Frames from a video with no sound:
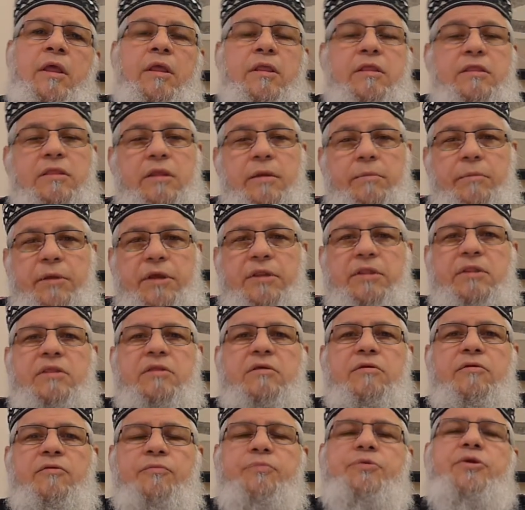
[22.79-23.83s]
the month
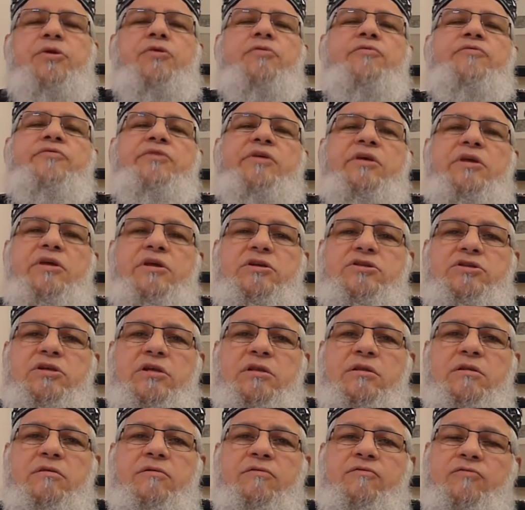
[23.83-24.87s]
of
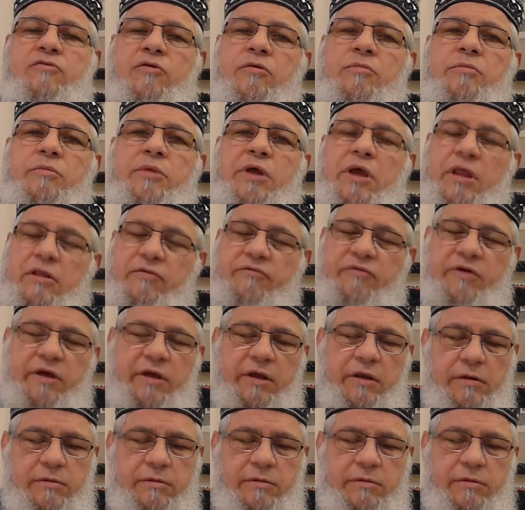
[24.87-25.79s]
purification from hellfire,